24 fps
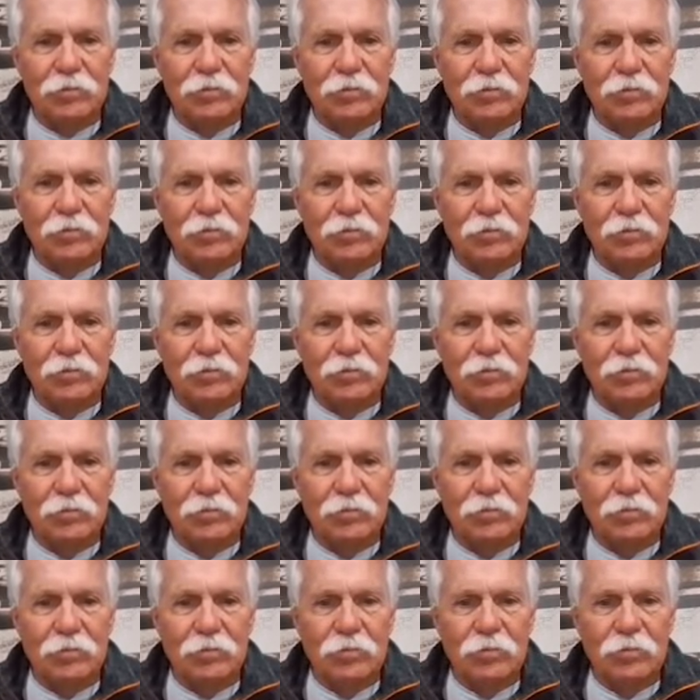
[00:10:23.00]

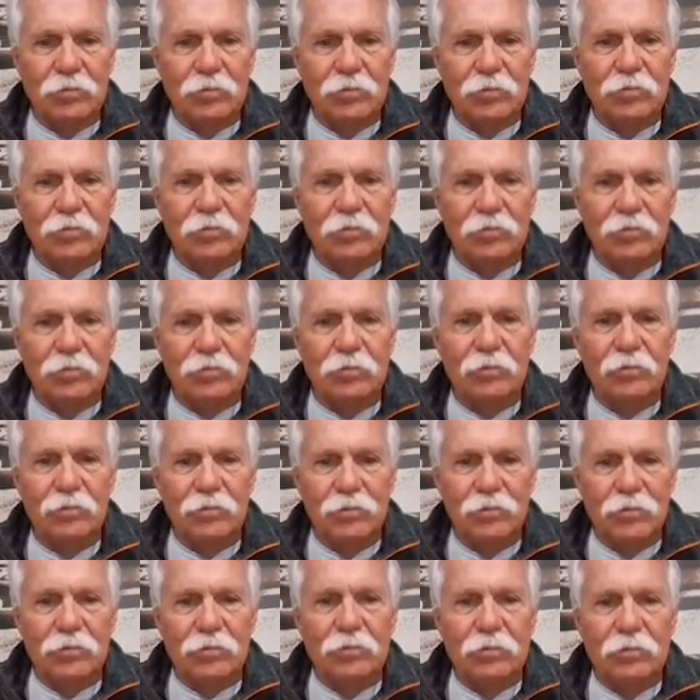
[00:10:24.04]

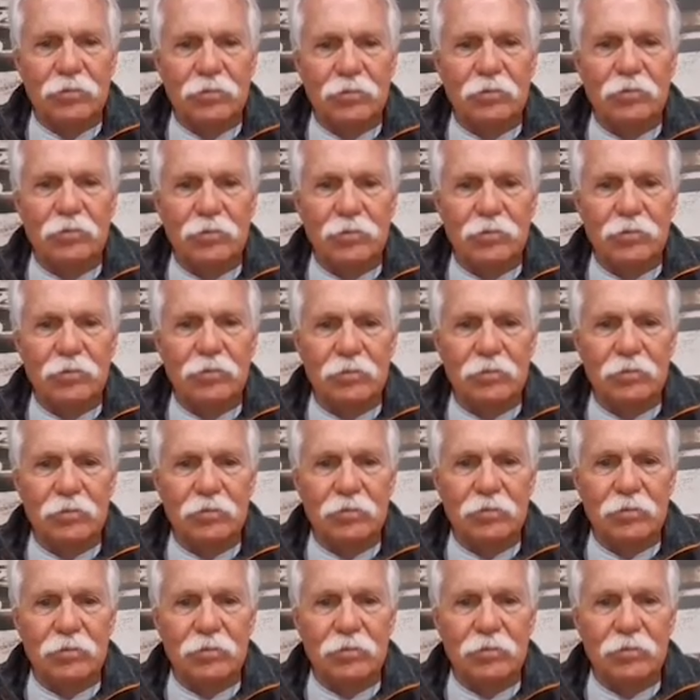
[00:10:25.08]

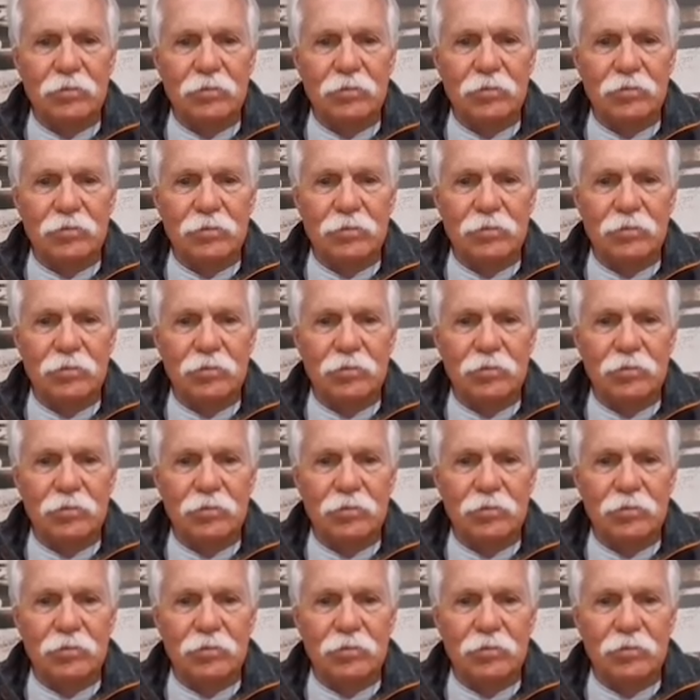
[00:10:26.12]

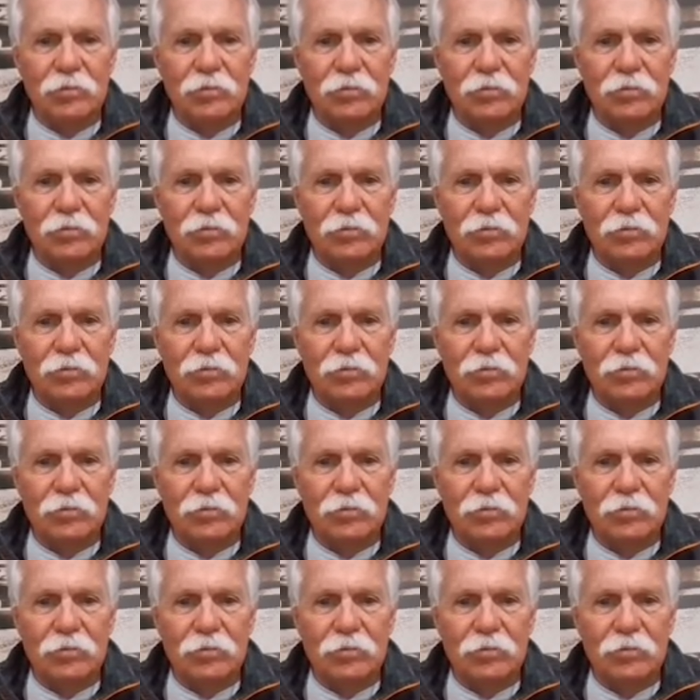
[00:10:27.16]
(not speaking)